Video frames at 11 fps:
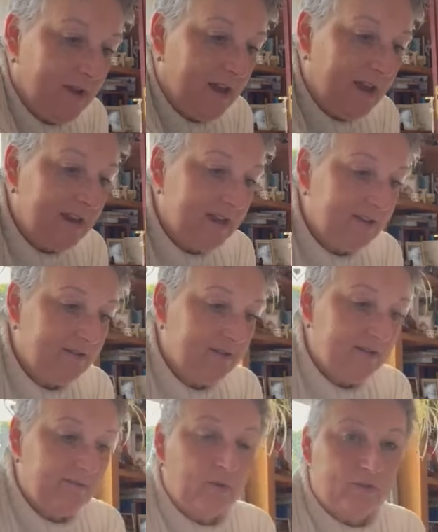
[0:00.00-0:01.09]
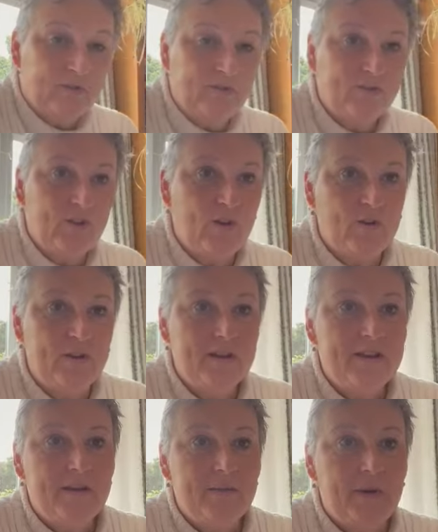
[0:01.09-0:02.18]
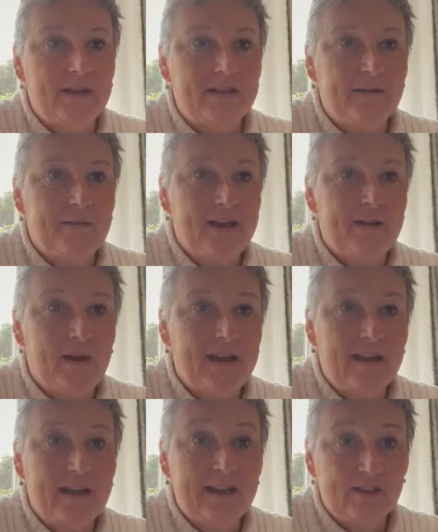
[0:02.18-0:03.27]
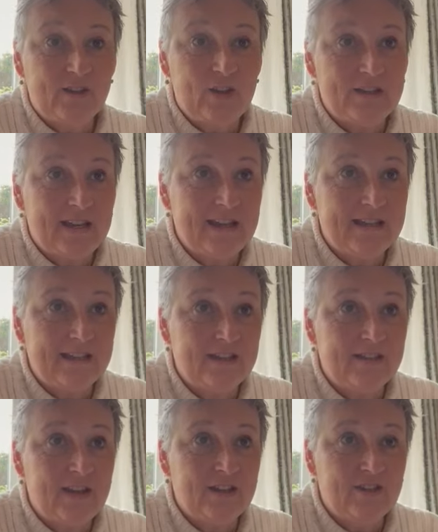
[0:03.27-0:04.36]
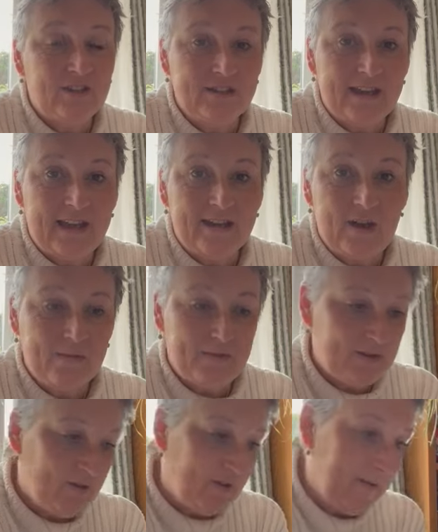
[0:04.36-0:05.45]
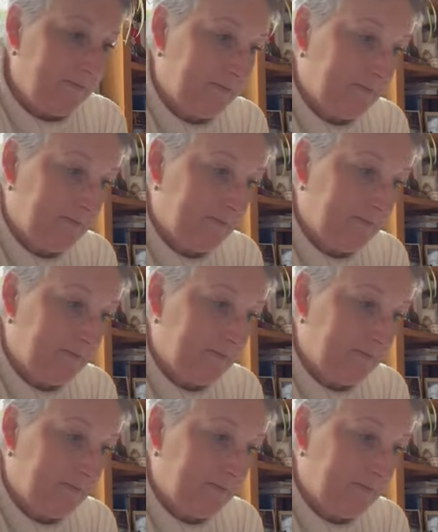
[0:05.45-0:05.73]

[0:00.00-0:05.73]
a modern song. But anyway, it's good. It's the Searchers, and I hope you enjoy it.